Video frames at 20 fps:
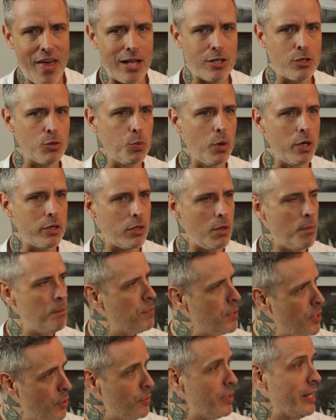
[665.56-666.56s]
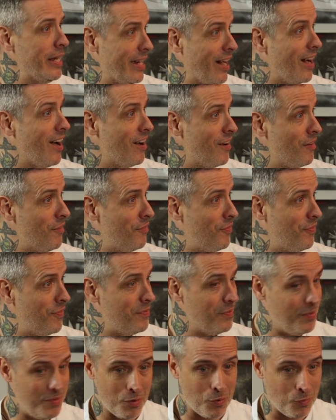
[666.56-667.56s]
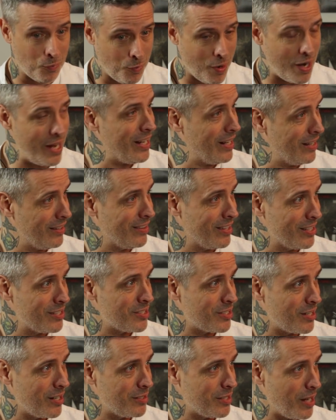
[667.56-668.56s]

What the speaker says: that's what the beauty of writing this